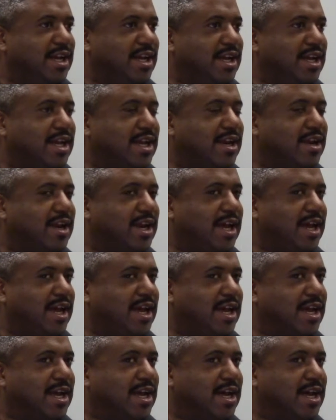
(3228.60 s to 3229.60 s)
And
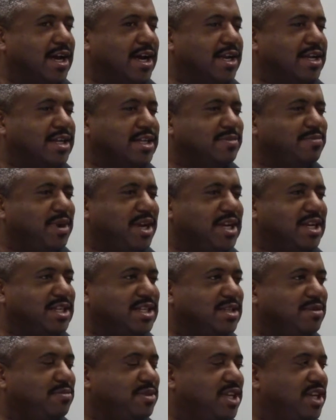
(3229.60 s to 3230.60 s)
like, you expect
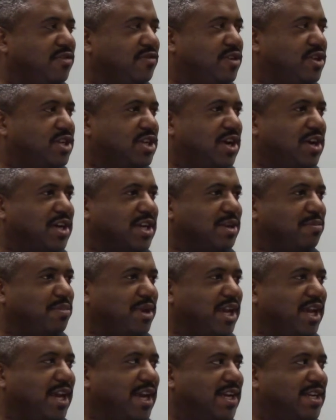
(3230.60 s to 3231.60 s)
us to believe you talk to
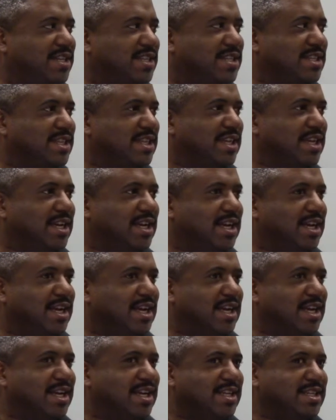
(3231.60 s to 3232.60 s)
plants? And
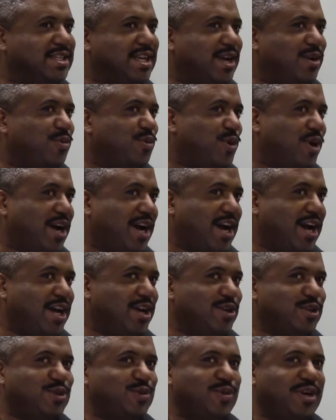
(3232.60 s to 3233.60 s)
he's like, well, how
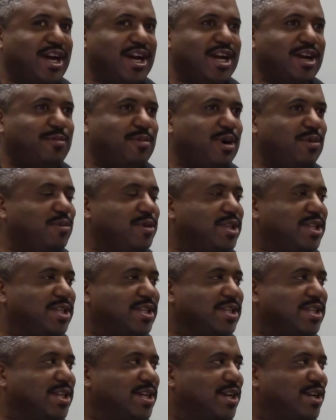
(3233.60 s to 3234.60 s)
else would I come up with
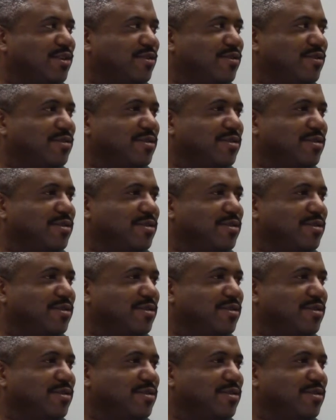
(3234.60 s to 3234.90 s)
this stuff?